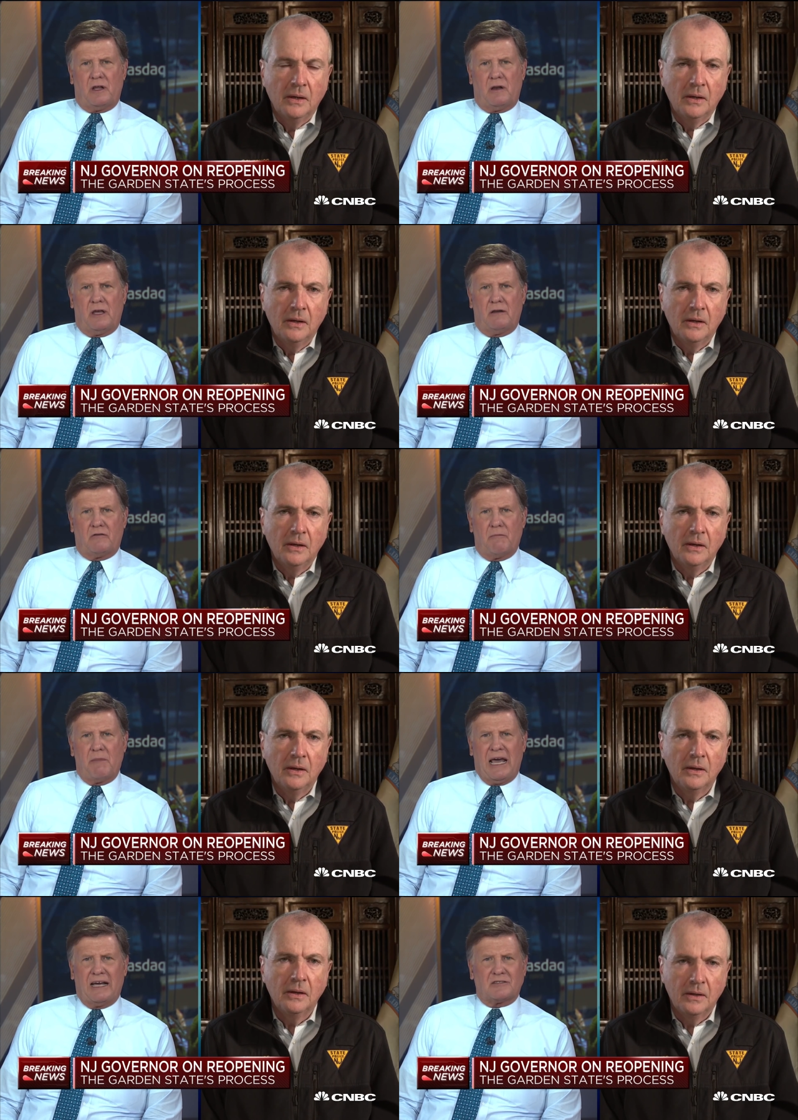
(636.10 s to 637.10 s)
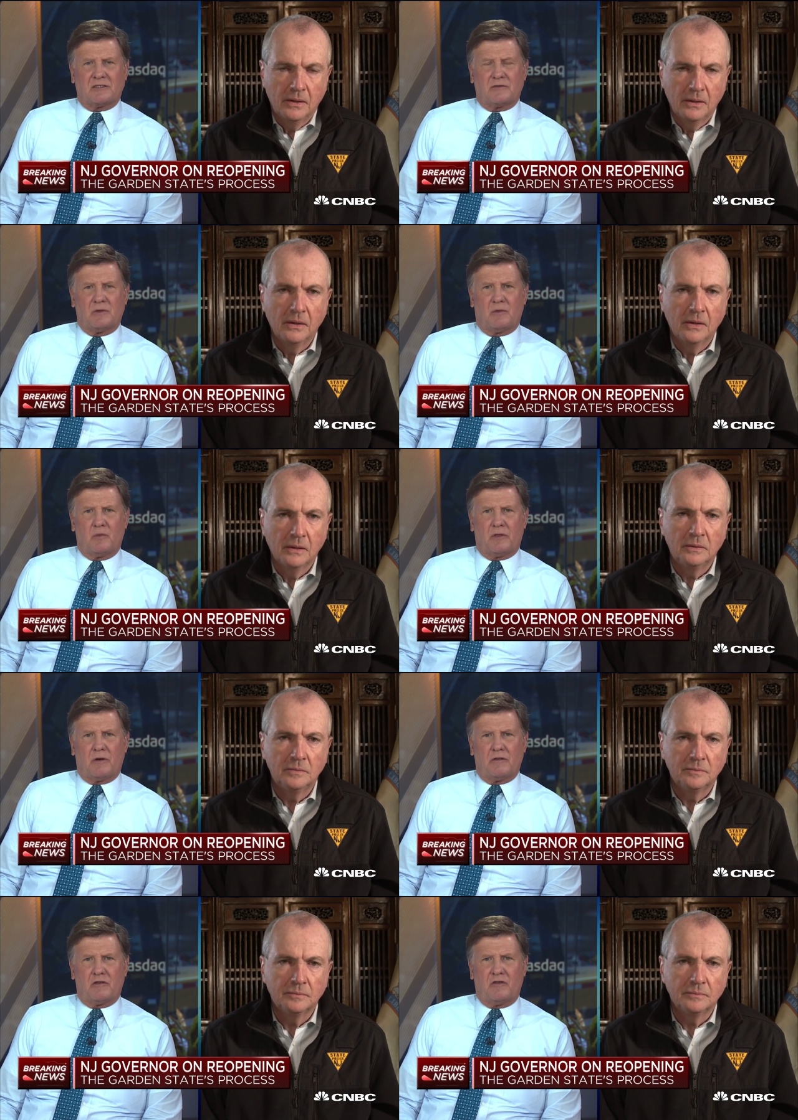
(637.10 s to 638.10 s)
Speaker 1: and, and some masks with, with all
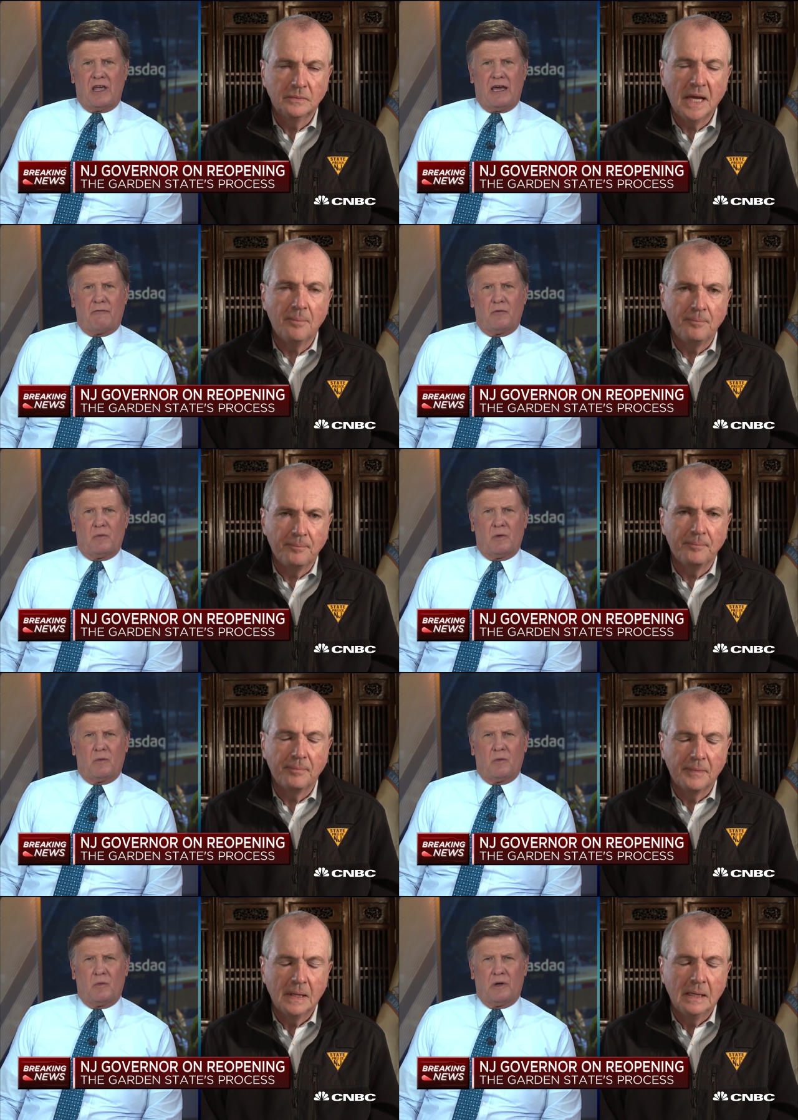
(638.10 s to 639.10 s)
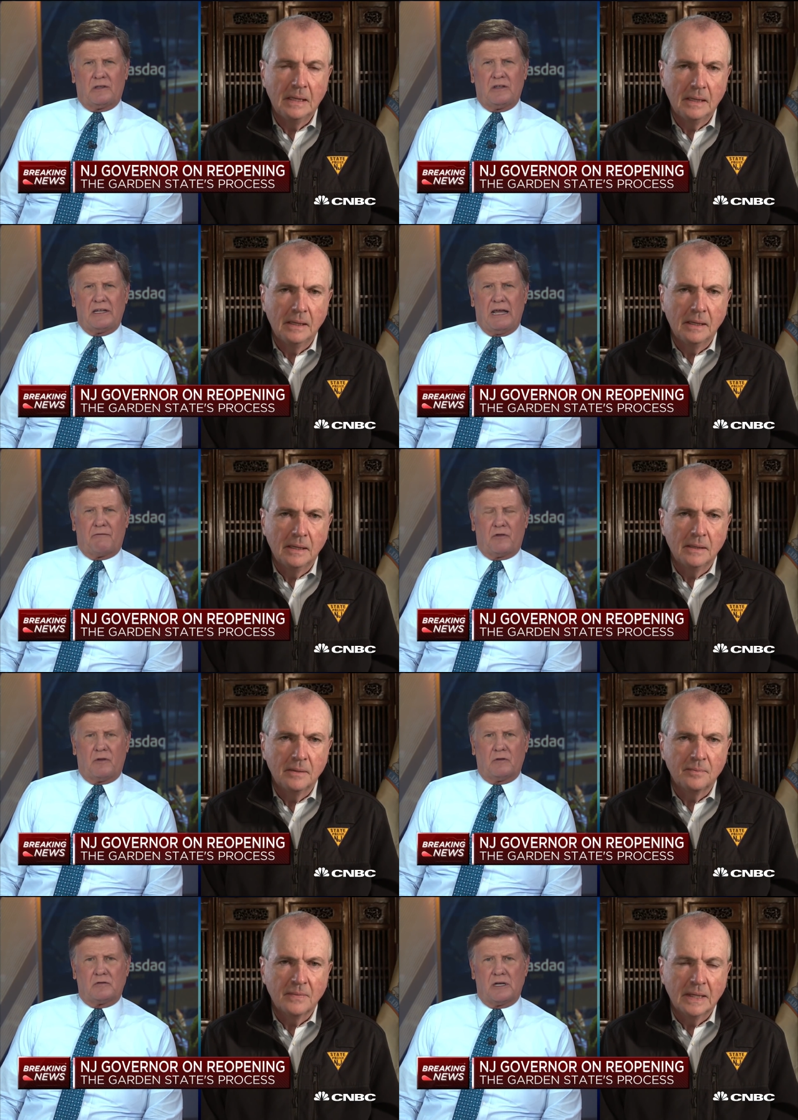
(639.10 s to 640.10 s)
the staff? Yep. What, what's the date for
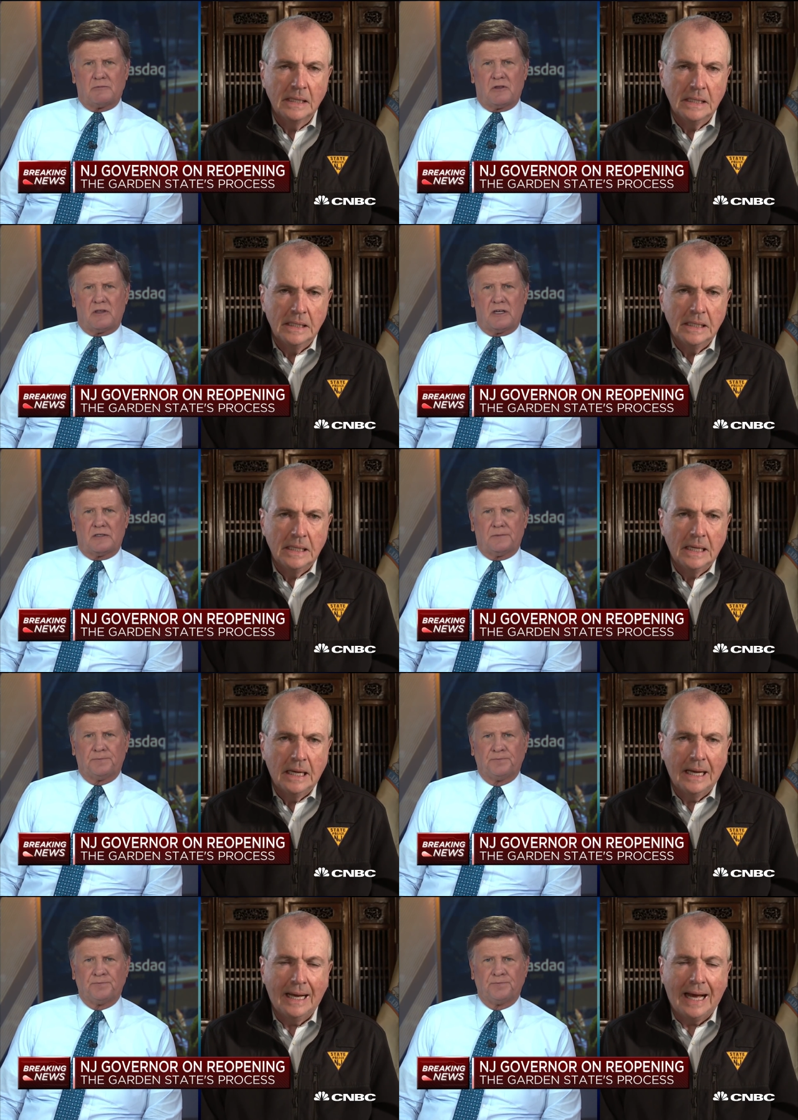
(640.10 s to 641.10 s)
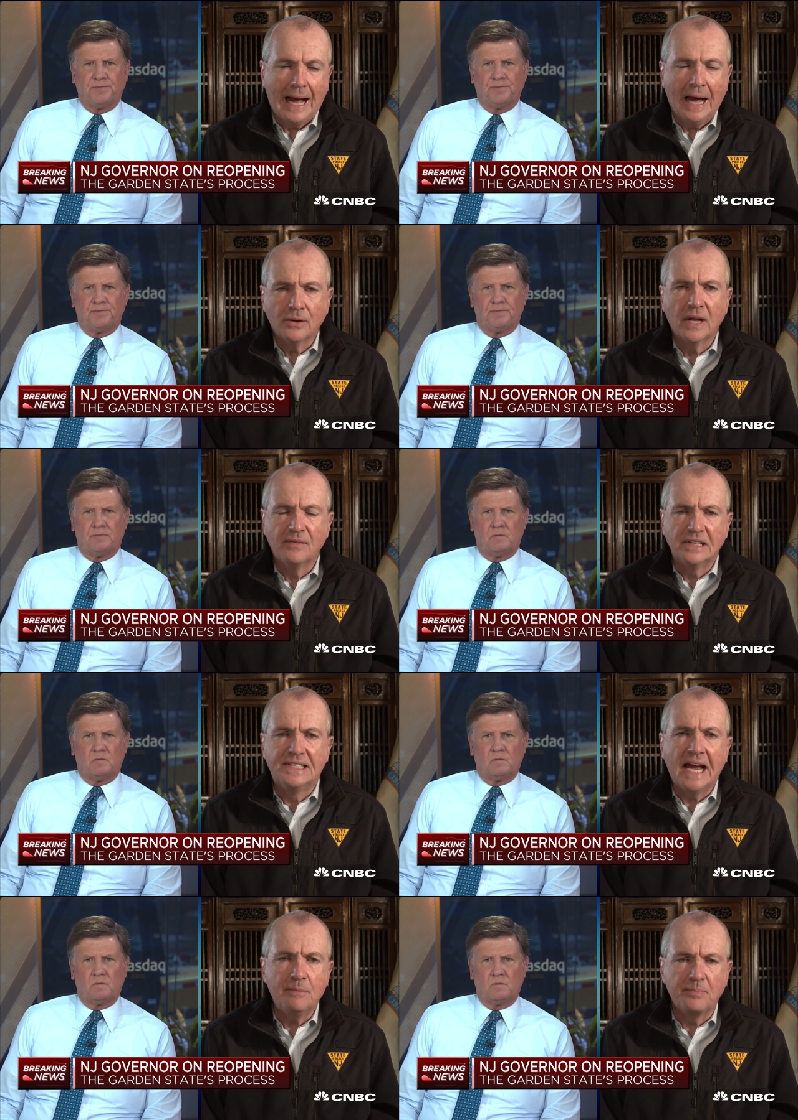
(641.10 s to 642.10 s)
those types of things?
Speaker 2: I don't have a
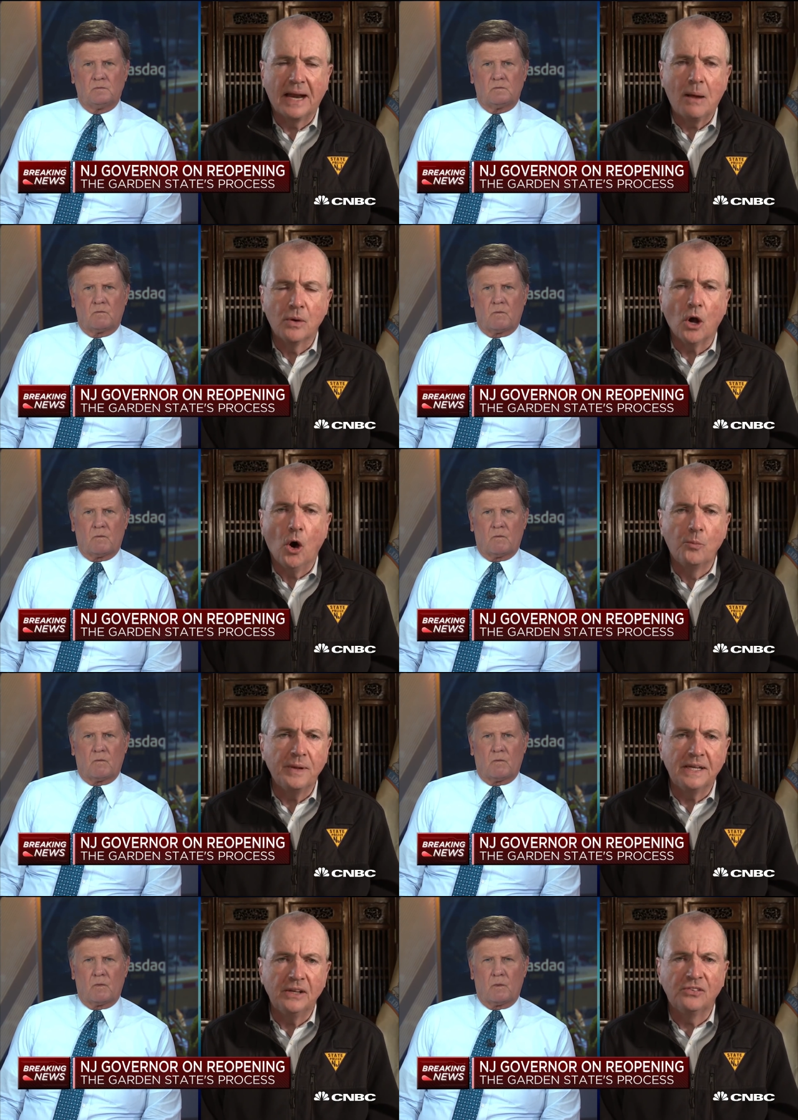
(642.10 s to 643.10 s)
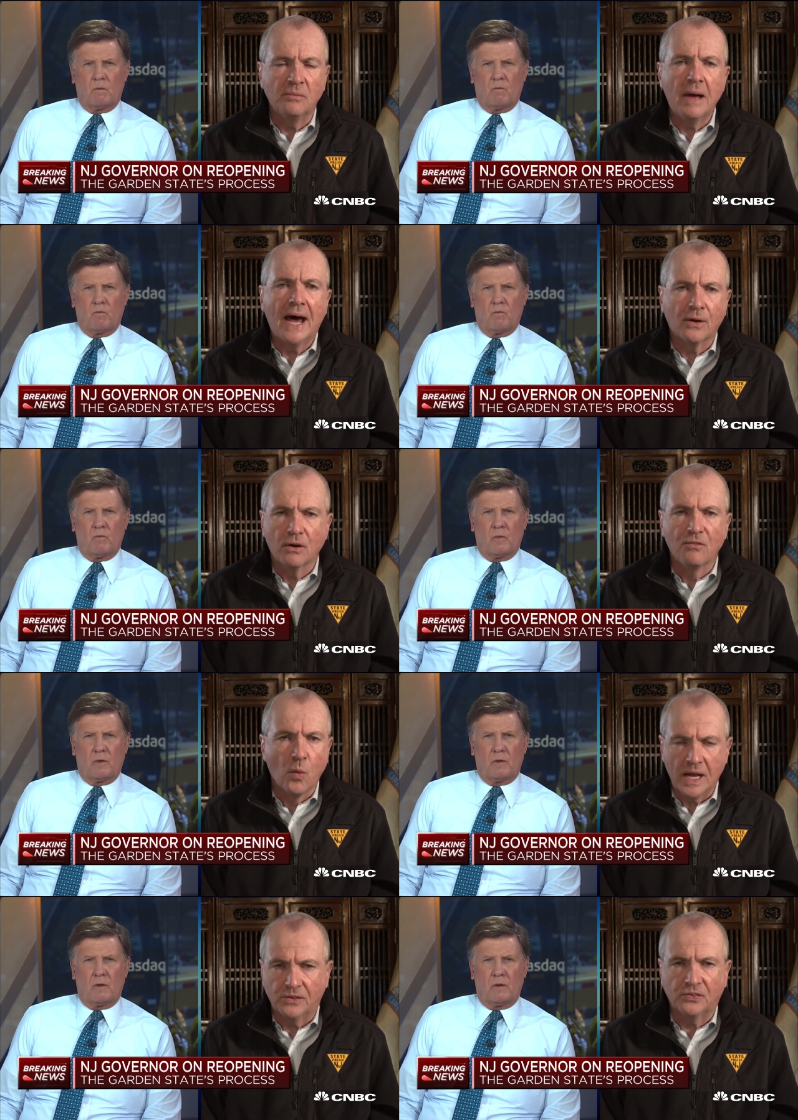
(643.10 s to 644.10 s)
date, but I would hope it is a matter of
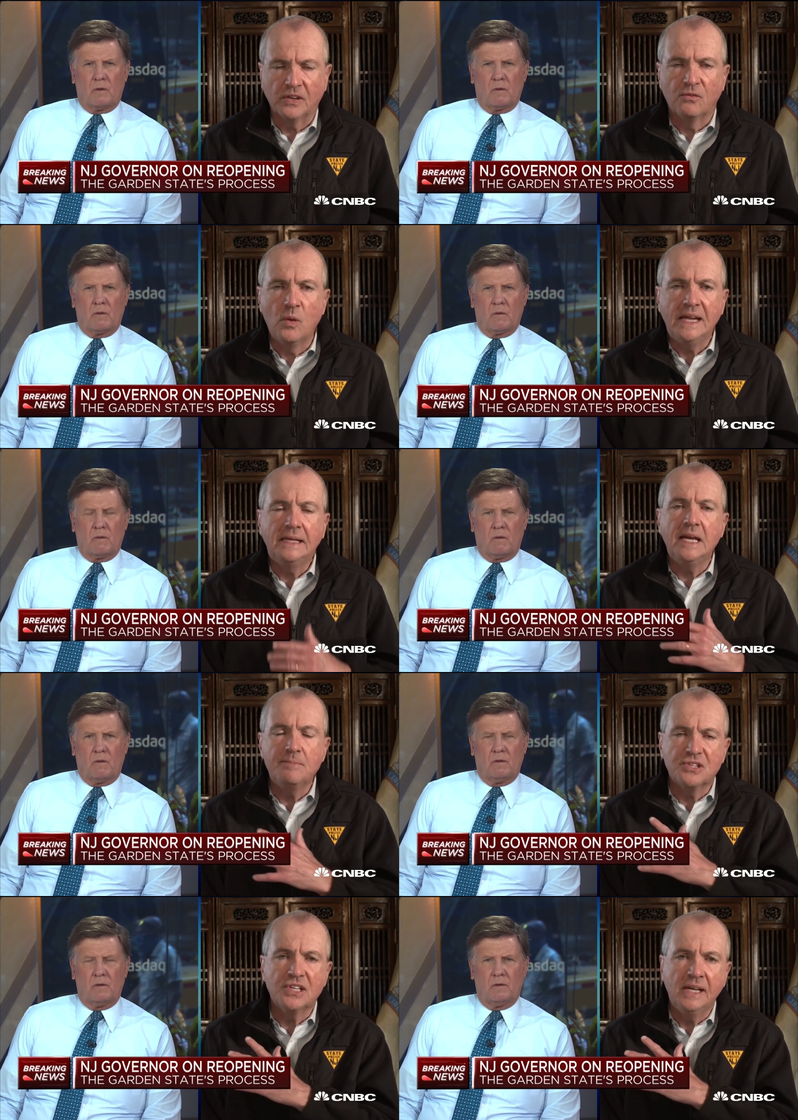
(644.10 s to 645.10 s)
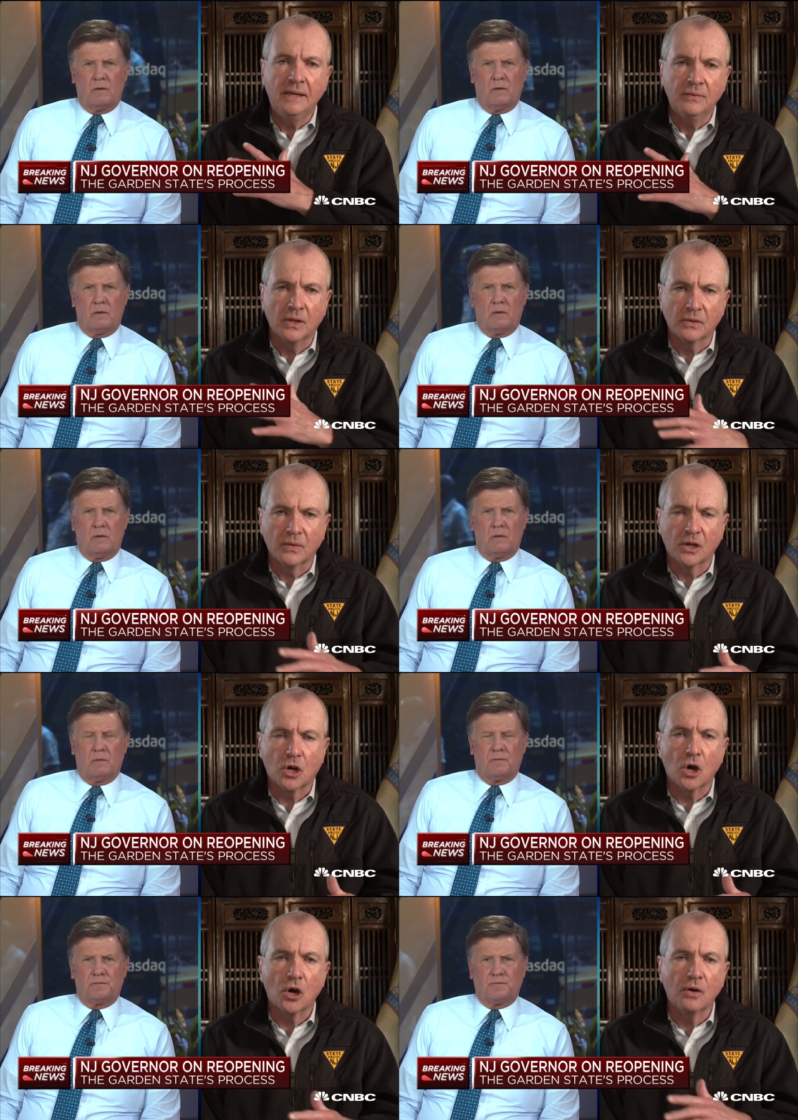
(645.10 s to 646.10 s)
weeks. If we keep seeing the, the
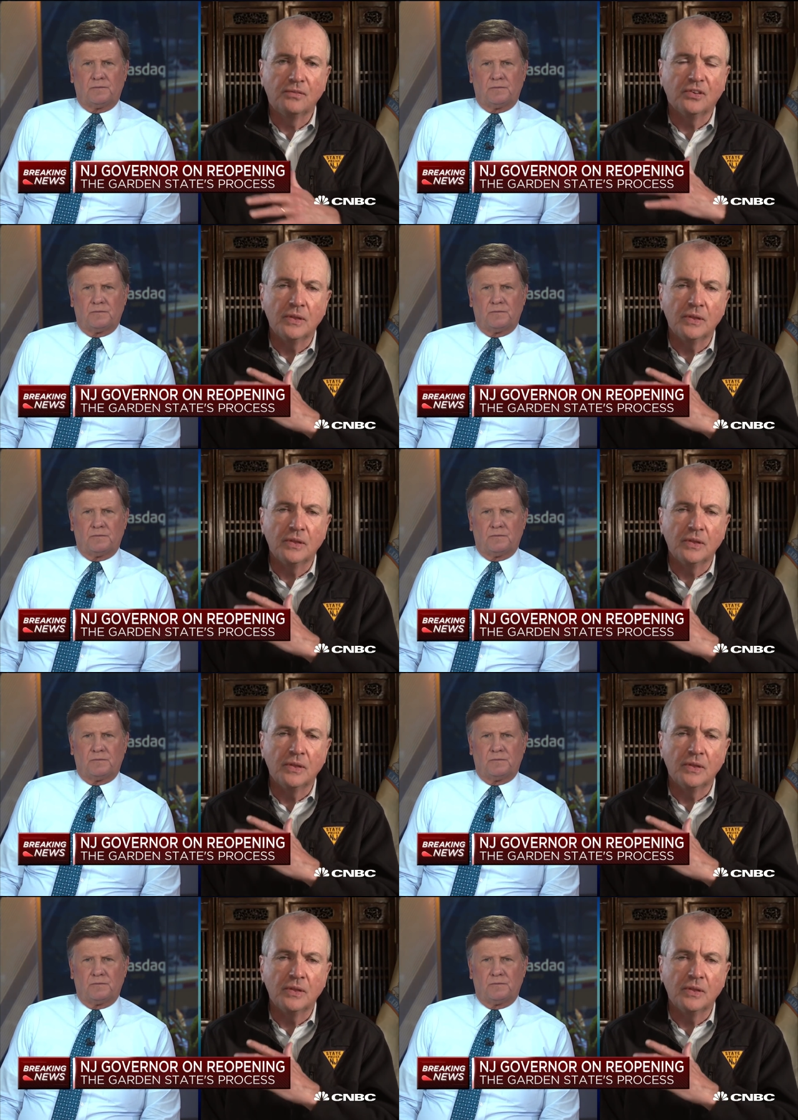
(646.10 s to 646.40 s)
curves